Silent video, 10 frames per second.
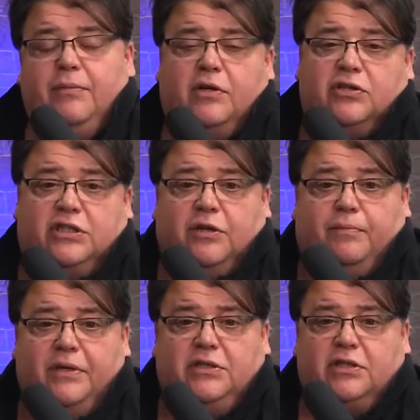Because as a
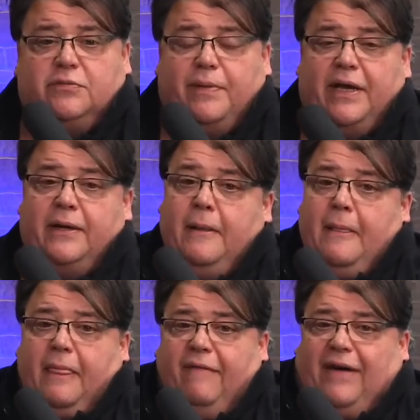businessman,
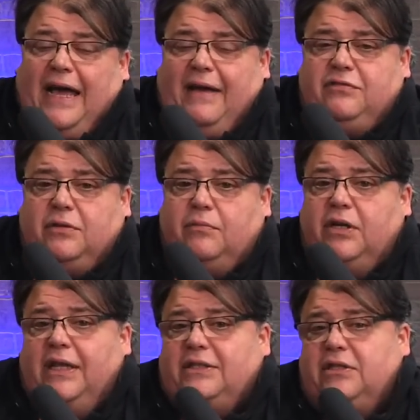if I have
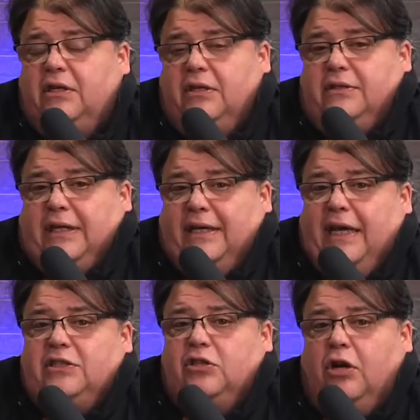somebody that
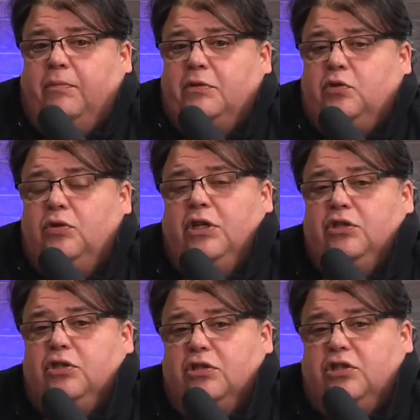gets an opportunity
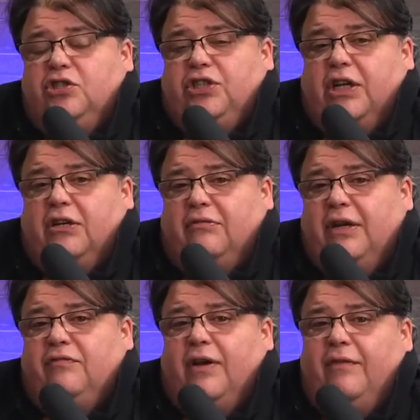and doesn't
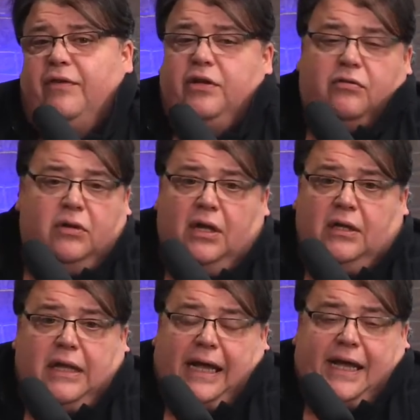generate revenue, I